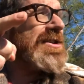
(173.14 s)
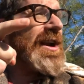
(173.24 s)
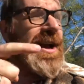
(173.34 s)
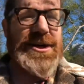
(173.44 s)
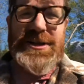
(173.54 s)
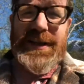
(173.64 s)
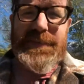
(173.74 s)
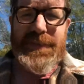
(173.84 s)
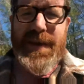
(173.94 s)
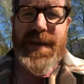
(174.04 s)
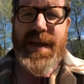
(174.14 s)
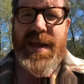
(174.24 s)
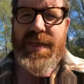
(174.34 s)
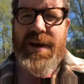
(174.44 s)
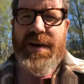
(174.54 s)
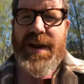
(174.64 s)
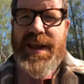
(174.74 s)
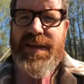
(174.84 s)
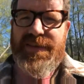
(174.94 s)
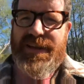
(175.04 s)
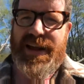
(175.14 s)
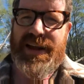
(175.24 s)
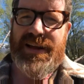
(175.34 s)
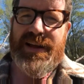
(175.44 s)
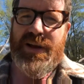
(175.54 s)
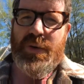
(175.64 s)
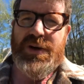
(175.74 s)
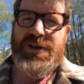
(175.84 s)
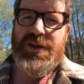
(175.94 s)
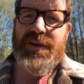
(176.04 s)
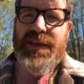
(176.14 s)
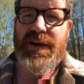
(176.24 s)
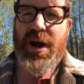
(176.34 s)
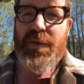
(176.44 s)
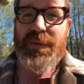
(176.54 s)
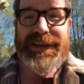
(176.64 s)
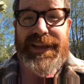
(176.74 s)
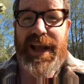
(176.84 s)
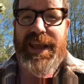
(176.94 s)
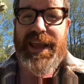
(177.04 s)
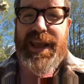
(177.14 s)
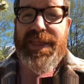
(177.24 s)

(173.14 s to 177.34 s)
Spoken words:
actually, there is an orchard that got really lucky,